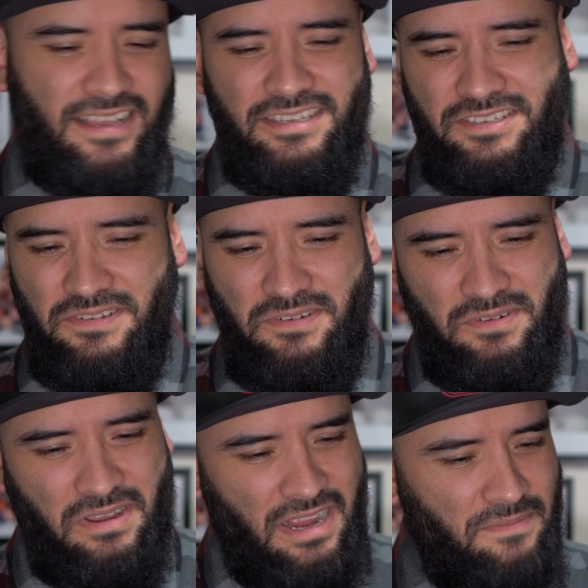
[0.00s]
so
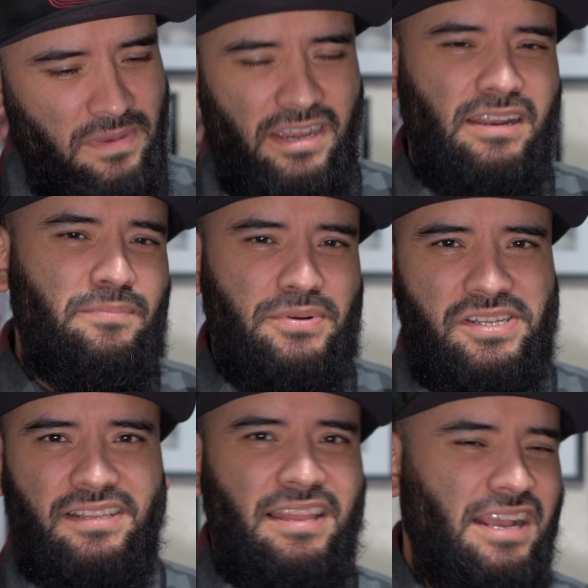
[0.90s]
I, am not gonna
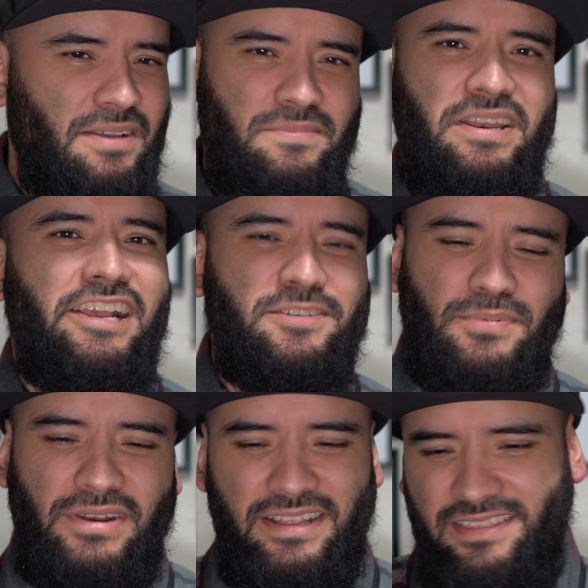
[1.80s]
pretend like i'm an
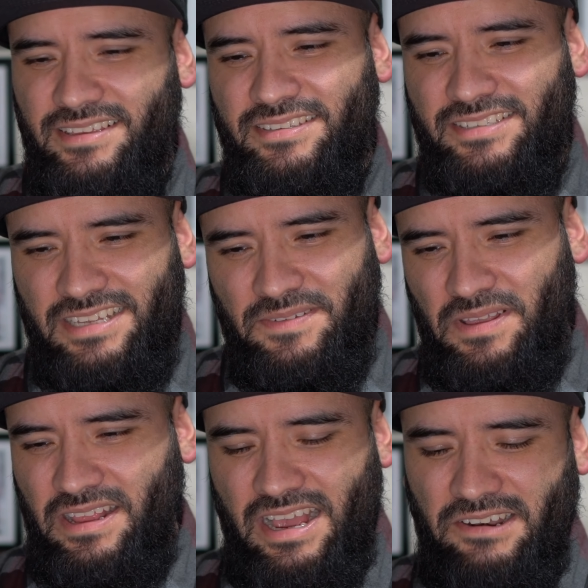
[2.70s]
expert at this
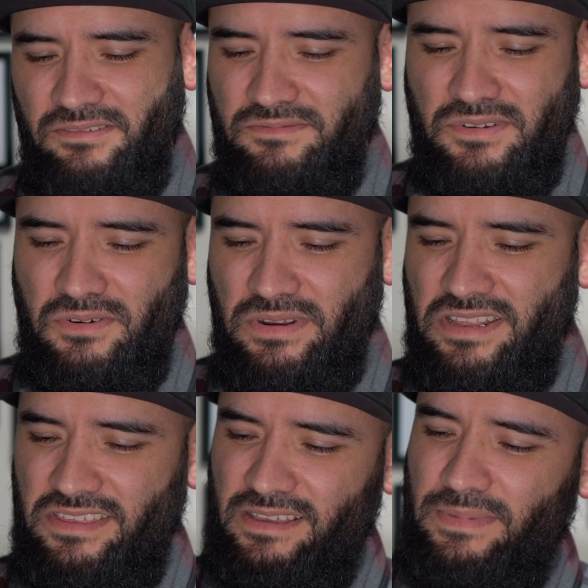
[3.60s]
i, I, I don't know
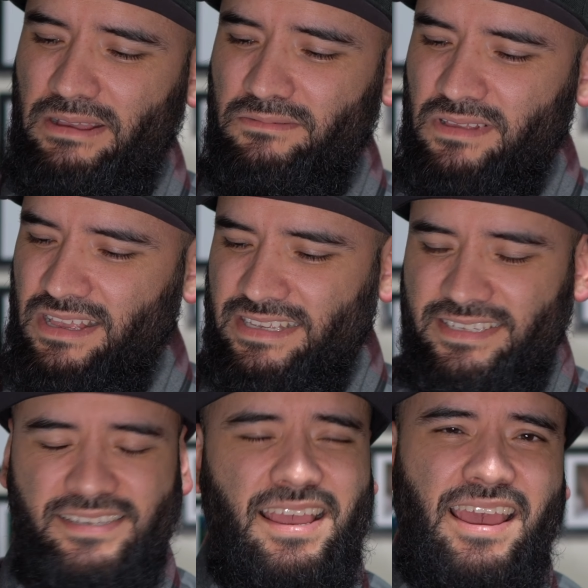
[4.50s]
anything about
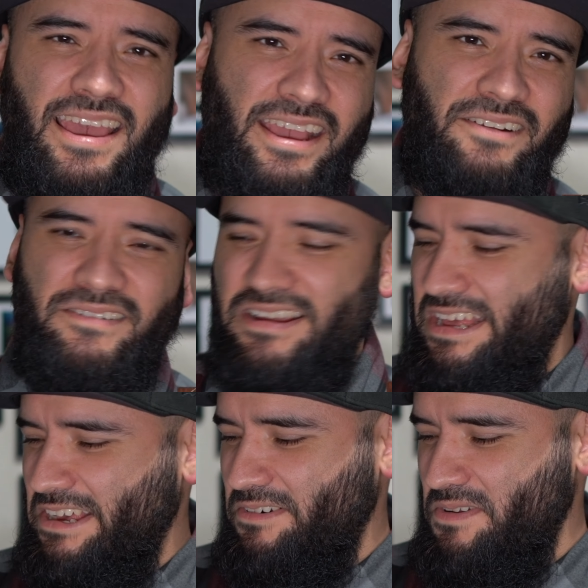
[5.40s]
sag or
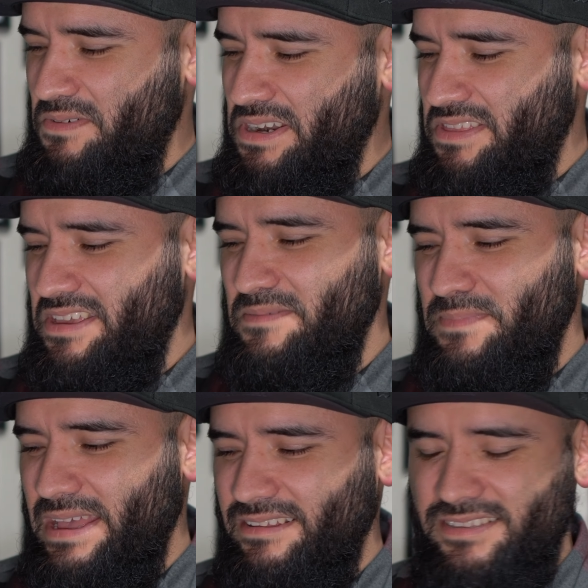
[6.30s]
i, I don't know anything
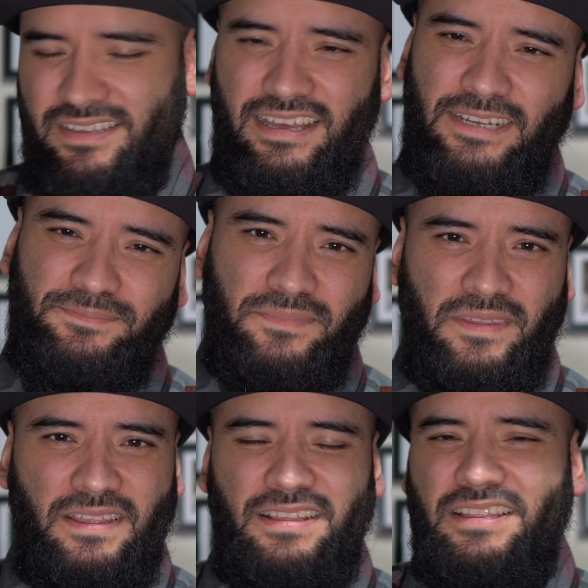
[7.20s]
about uh,
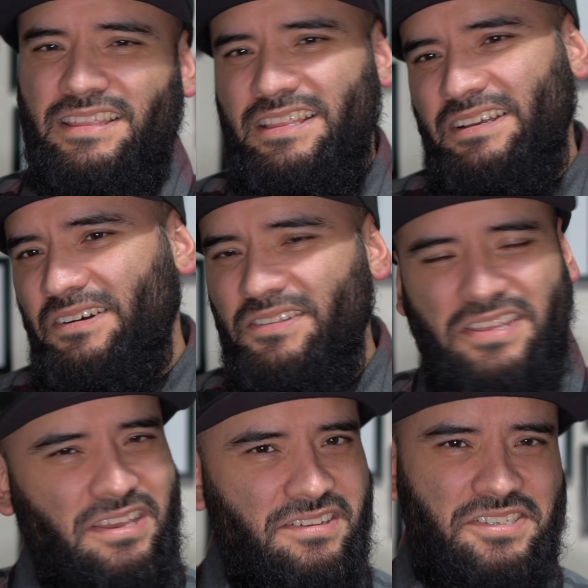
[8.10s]
the, all
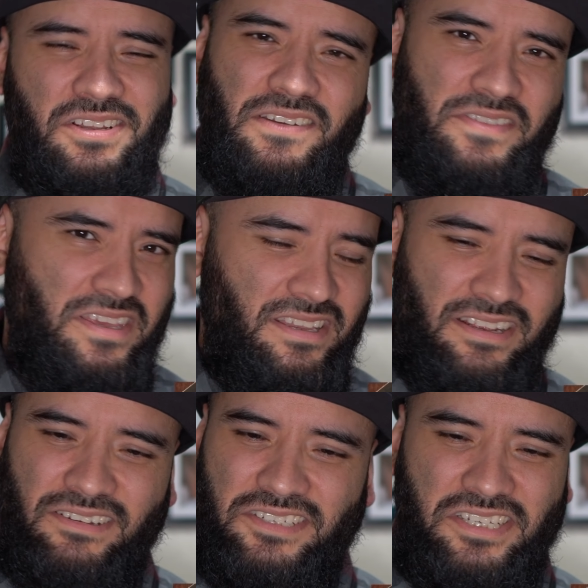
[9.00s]
the other stuff the you
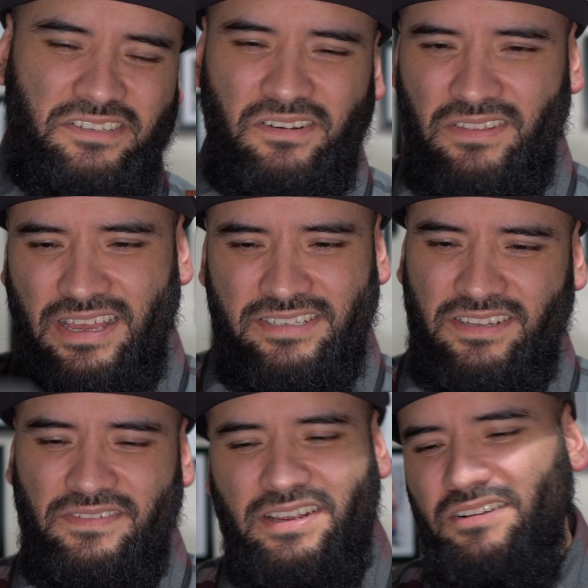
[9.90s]
know it's just all that
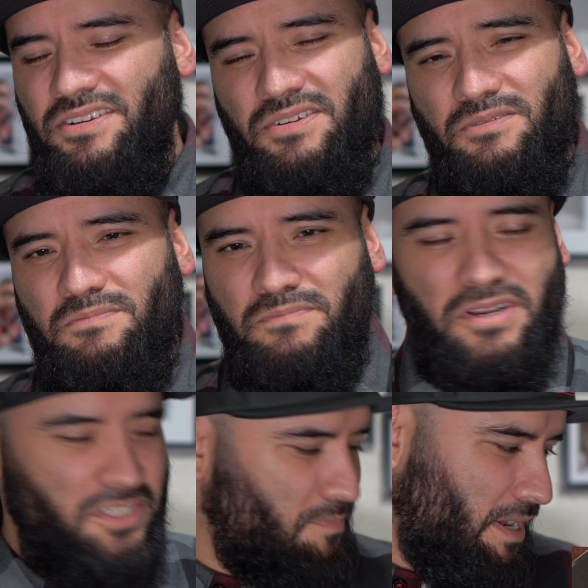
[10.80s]
stuff i don't know
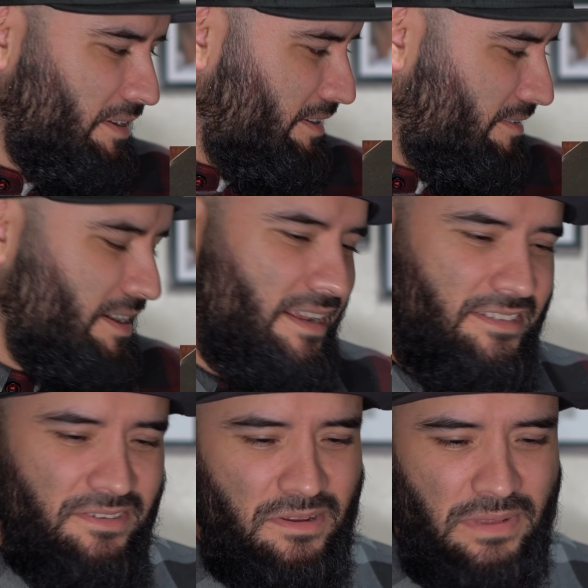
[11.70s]
much about it all right
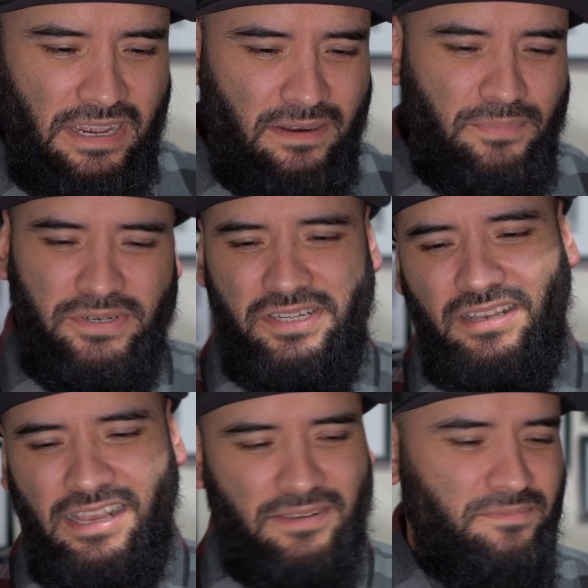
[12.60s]
so i'm not gonna pretend
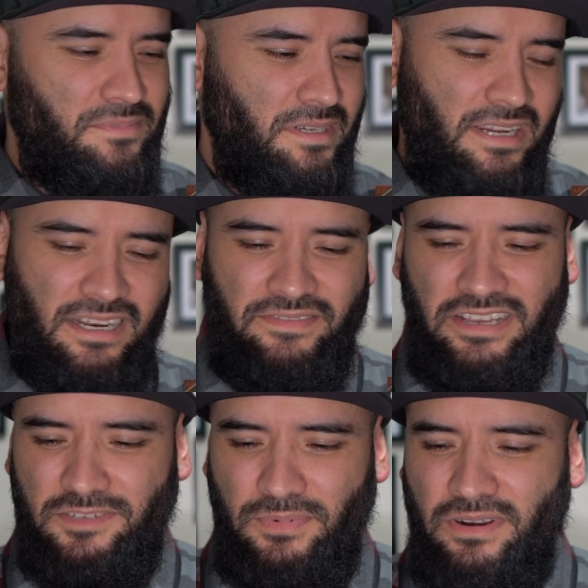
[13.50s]
like i'm some kind of
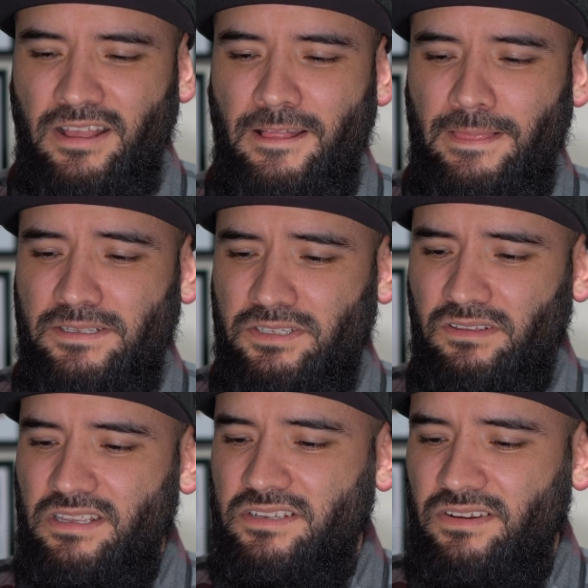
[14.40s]
expert so
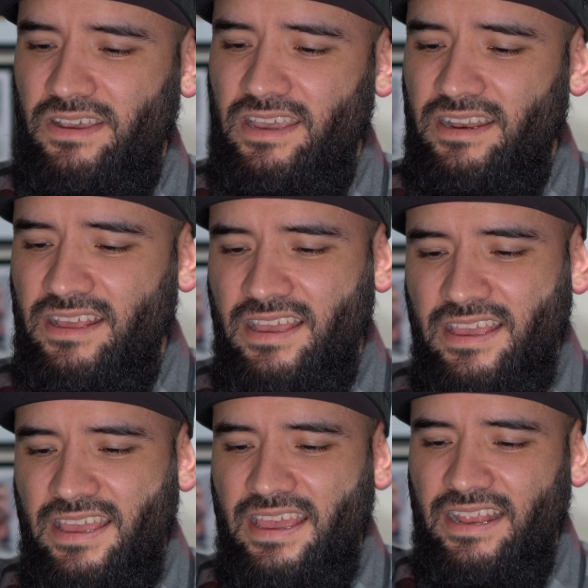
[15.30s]
let's go ahead
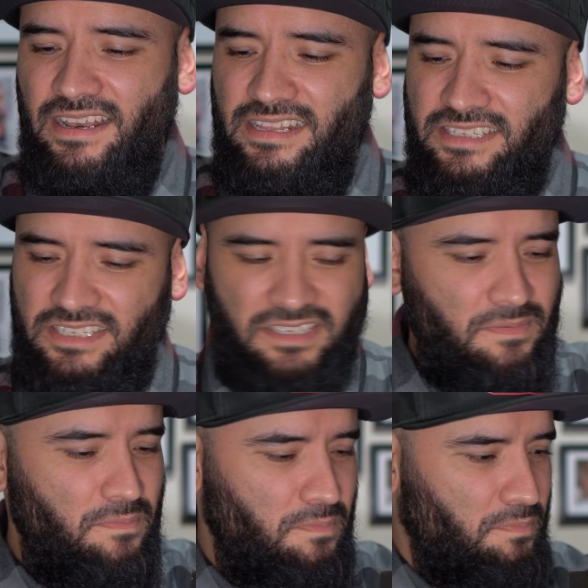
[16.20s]
and let's
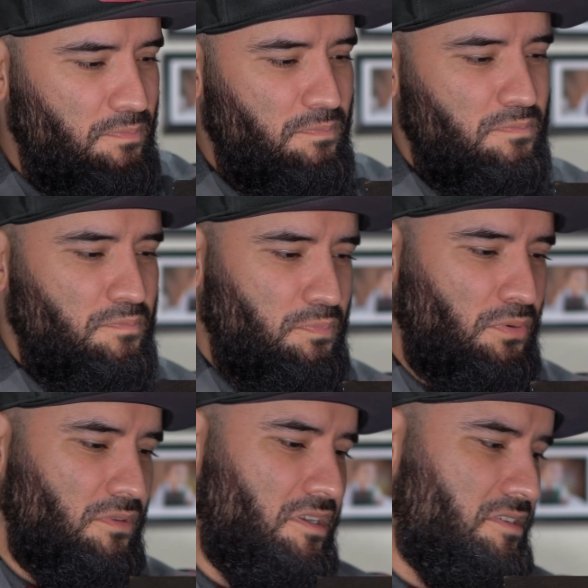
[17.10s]

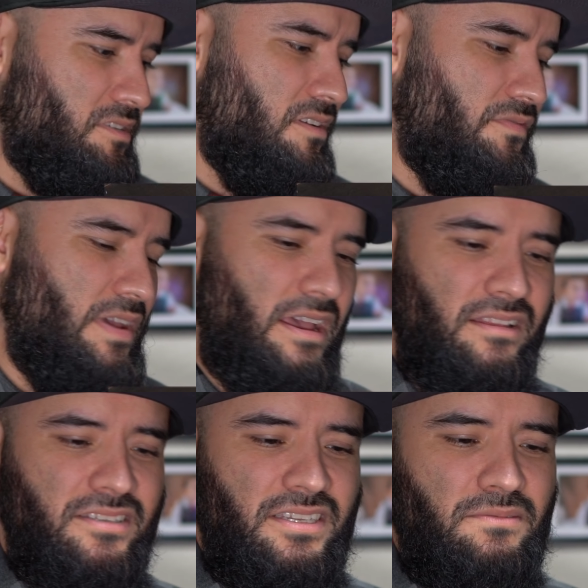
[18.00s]
pull this stuff out.
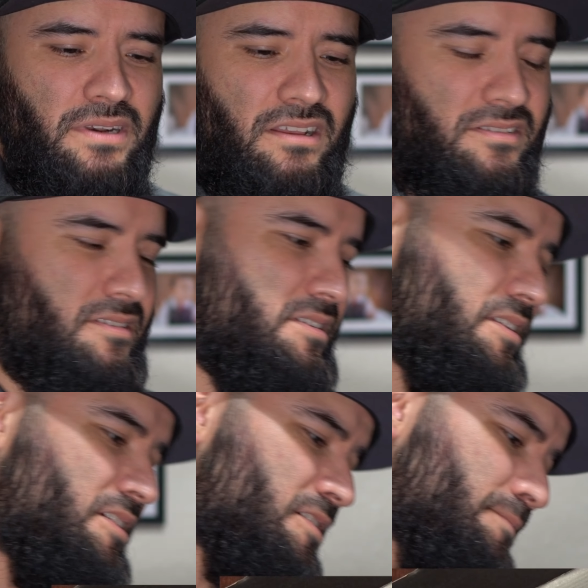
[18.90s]
Let's see what else is in
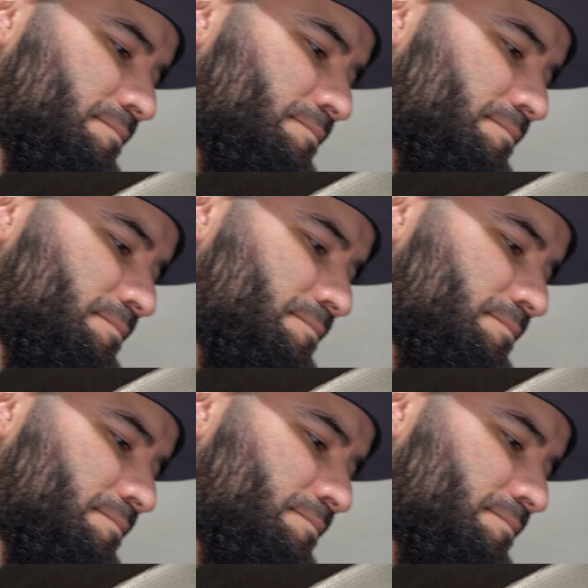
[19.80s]
here.